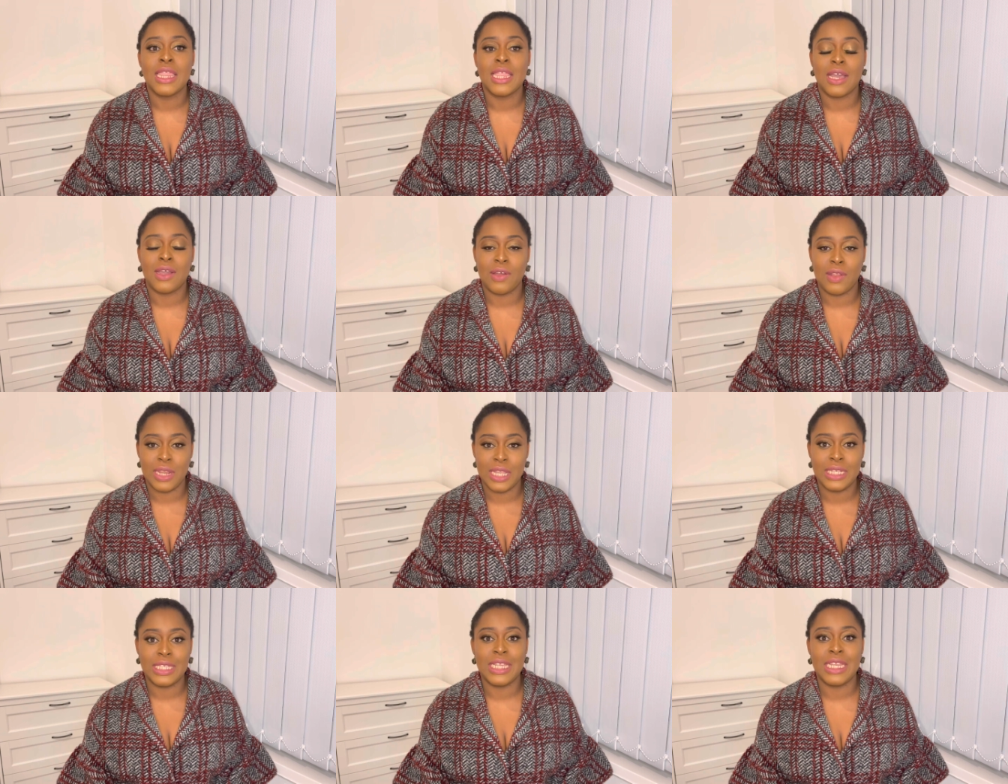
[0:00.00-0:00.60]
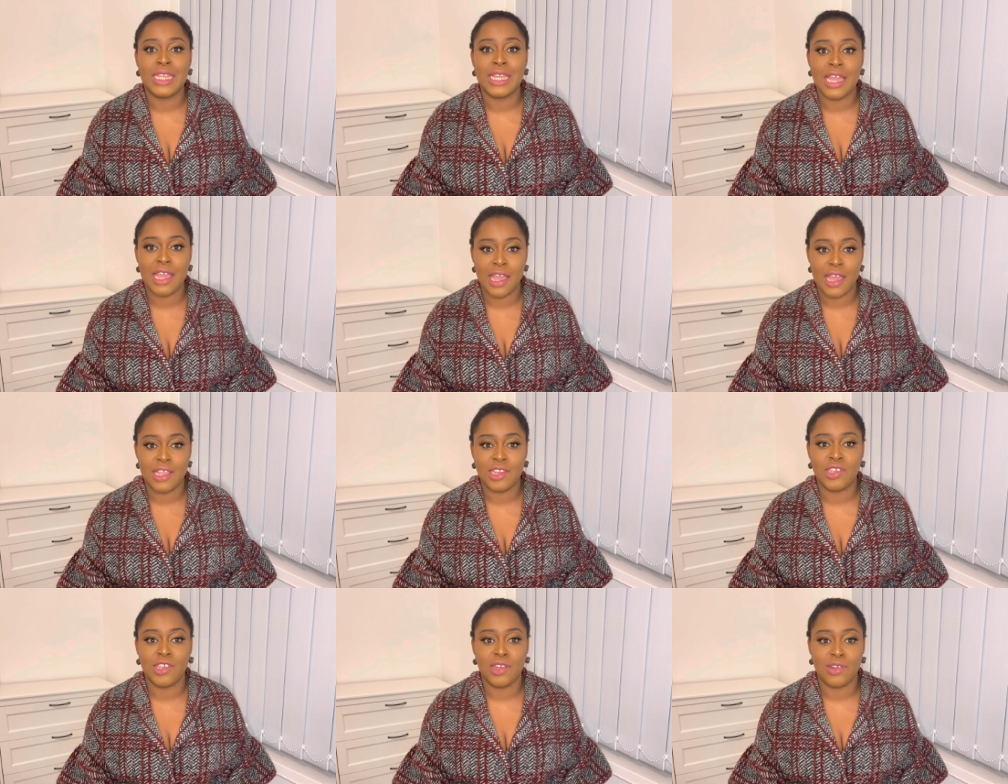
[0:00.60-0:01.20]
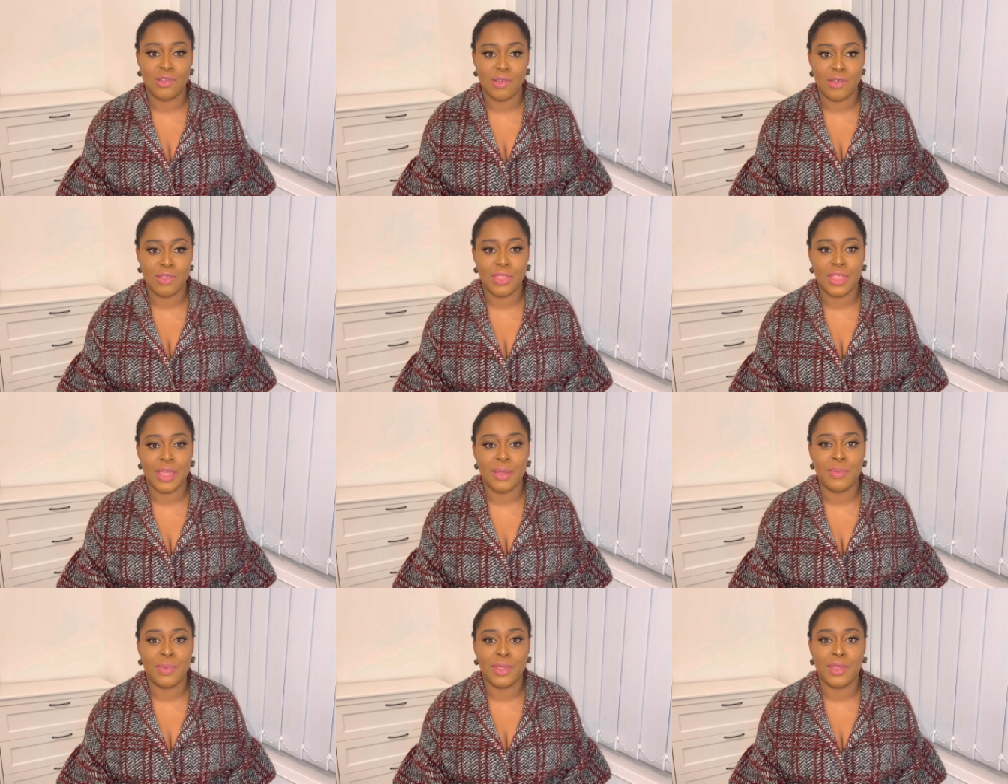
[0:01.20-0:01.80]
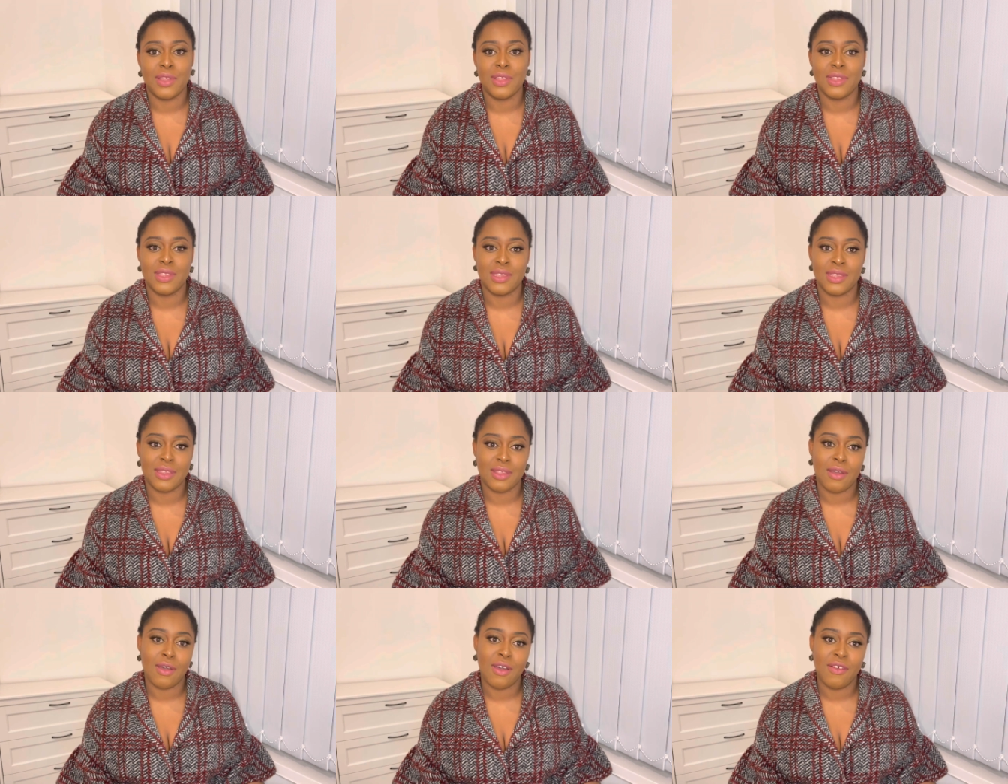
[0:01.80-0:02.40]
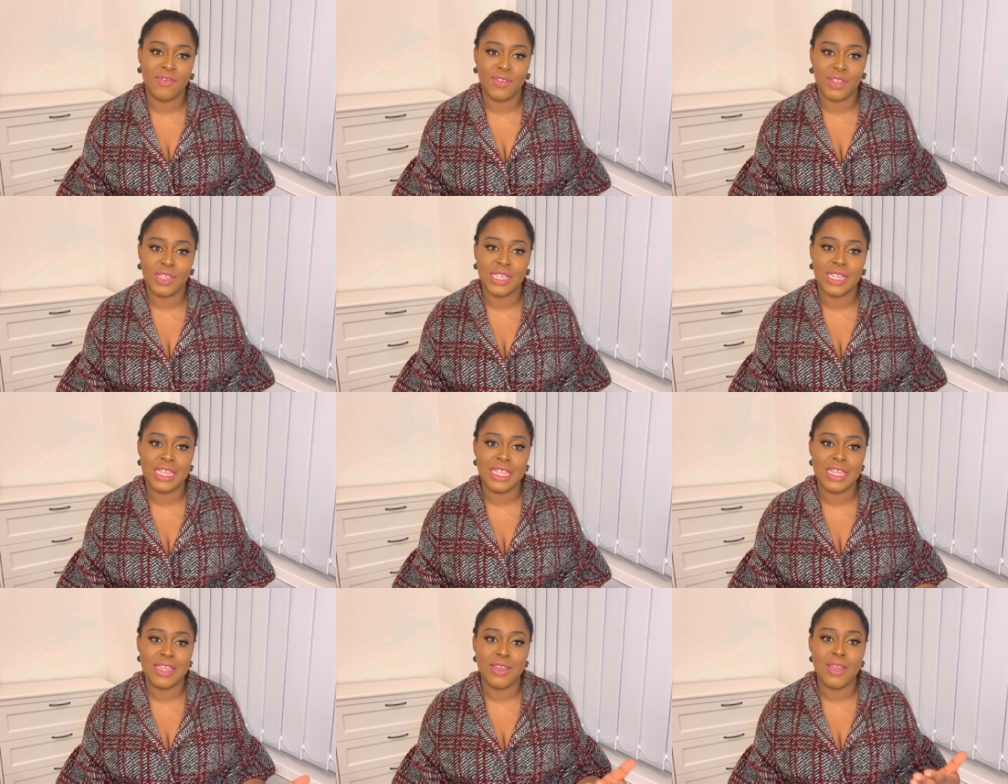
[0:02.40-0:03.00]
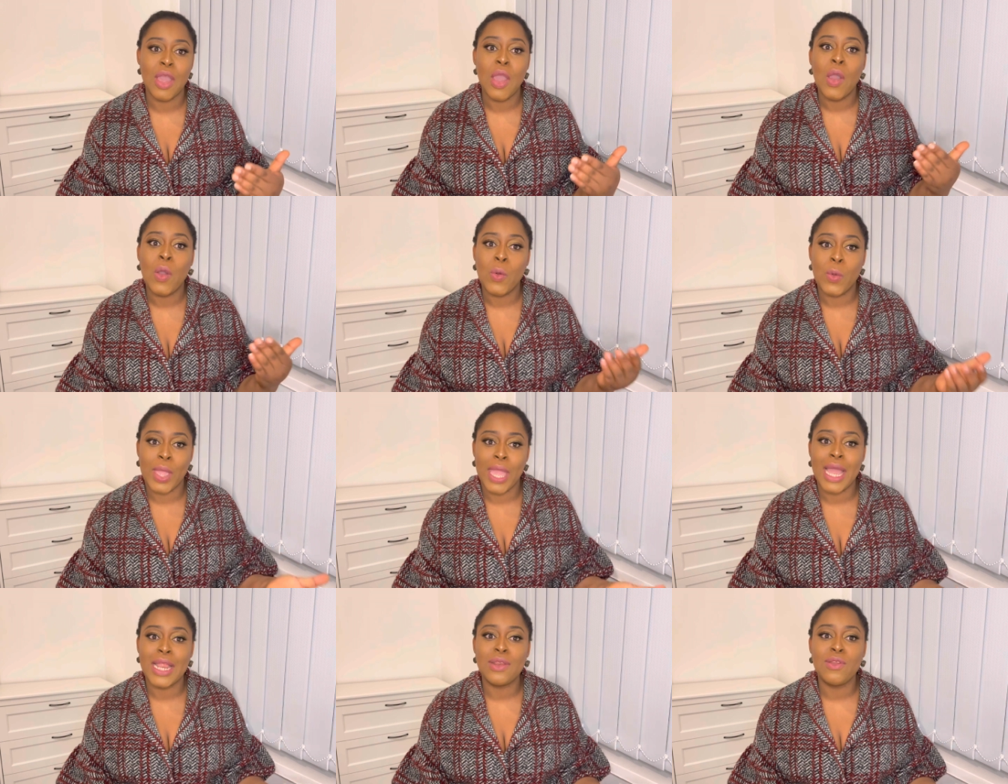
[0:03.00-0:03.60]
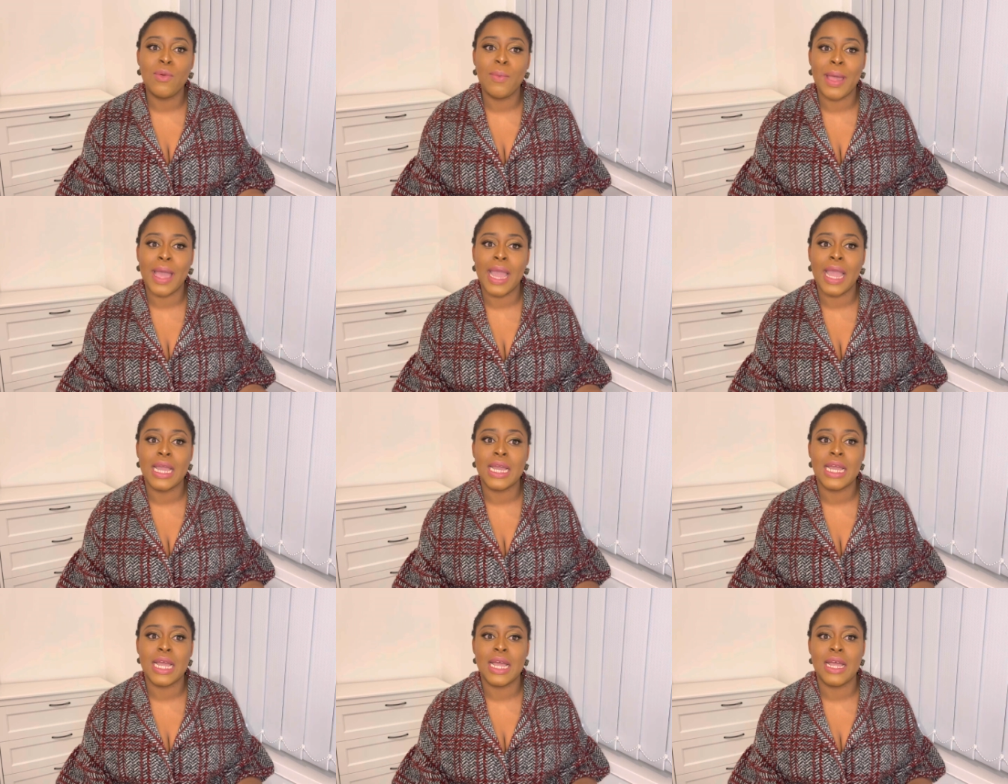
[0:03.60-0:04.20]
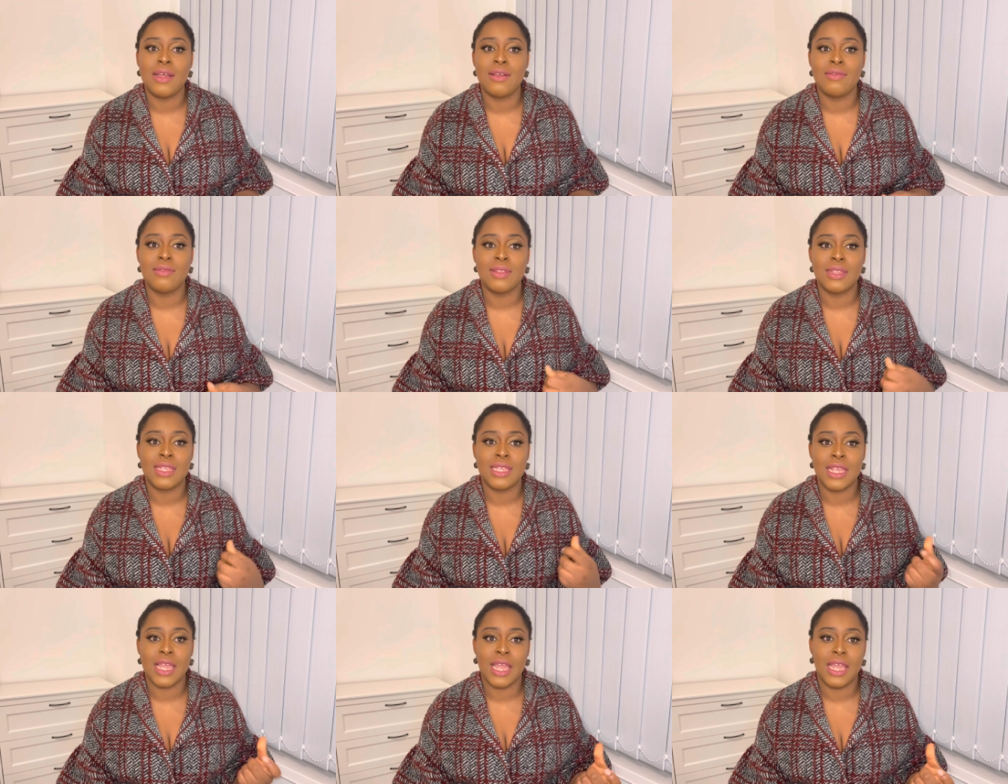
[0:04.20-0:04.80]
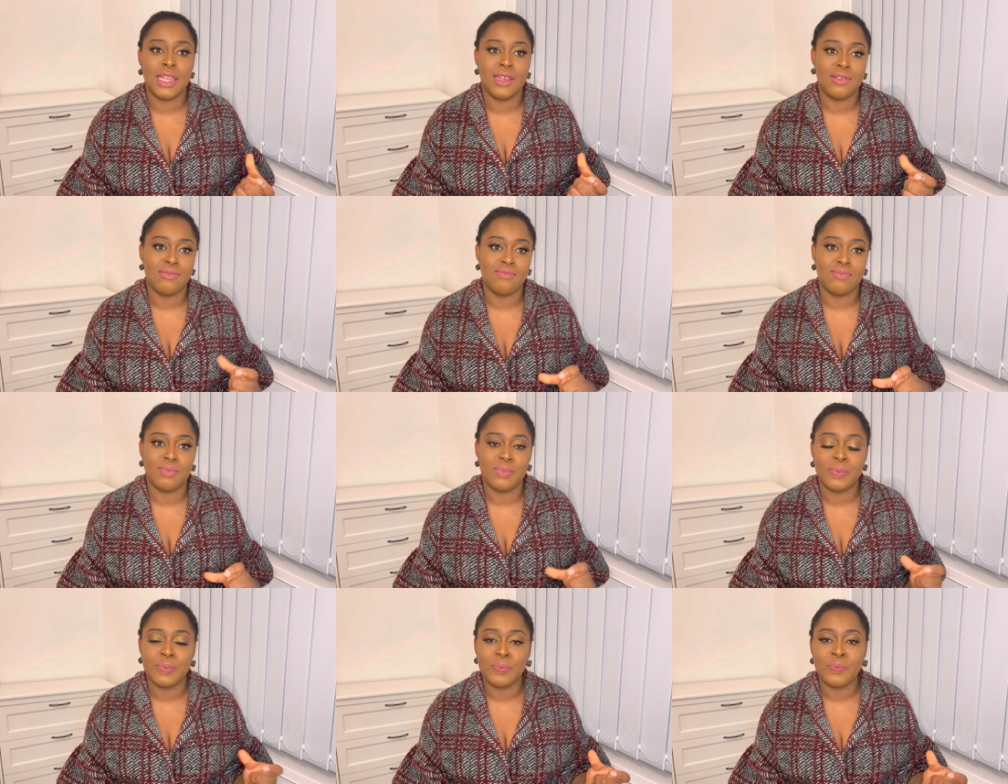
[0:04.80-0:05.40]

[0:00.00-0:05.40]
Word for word: that collected cash and all that because obviously we had no bank accounts and